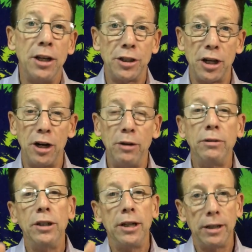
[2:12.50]

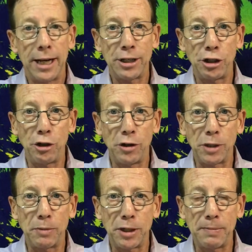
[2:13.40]
So, as a
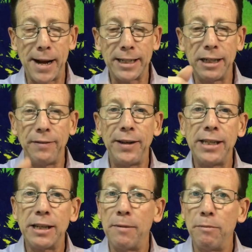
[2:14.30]
Jewish perspective,
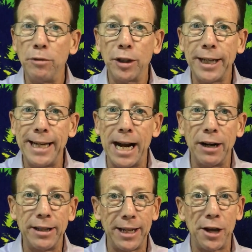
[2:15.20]
he's looking
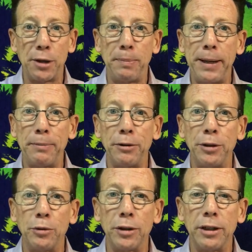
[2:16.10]
out at the other people in
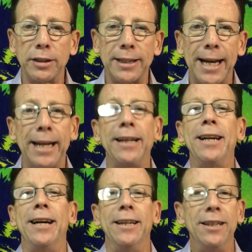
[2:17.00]
the world saying,
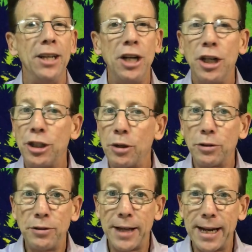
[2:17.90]
don't
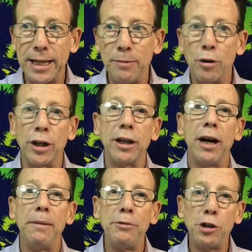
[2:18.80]
do that anymore.
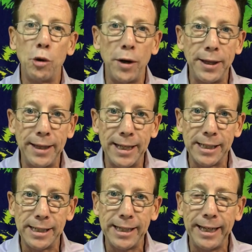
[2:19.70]
Come join
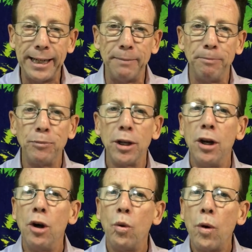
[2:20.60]
this team.
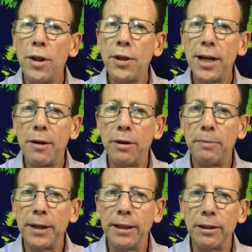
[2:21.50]
One thing I want to
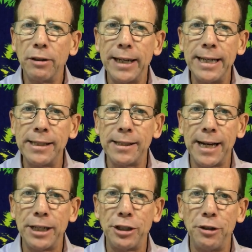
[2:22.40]
bring a little
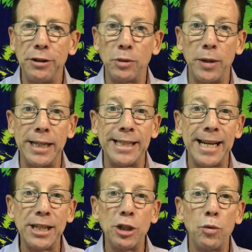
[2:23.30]
insight to is when it
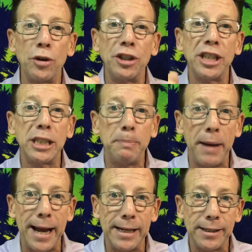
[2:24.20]
says the word
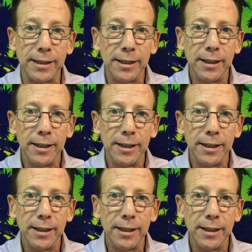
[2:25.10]
spent.